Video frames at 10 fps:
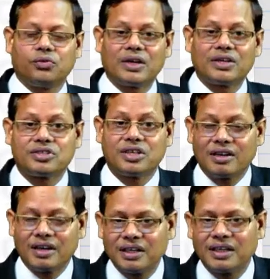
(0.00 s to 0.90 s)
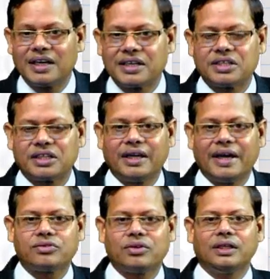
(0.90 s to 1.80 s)
for generating electricity,
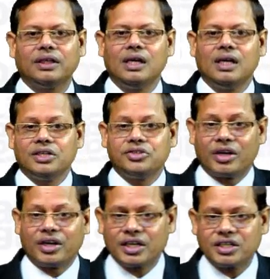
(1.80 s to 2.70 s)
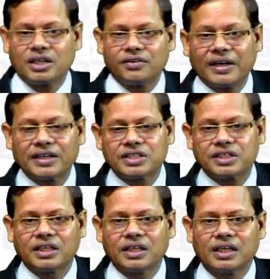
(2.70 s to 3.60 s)
actually generation of
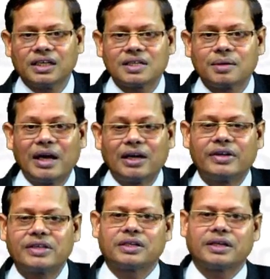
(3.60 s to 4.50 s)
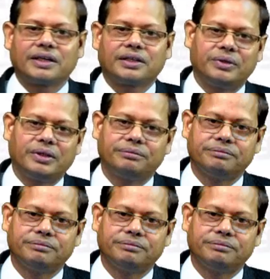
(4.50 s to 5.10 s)
electricity is a manufacturing activity.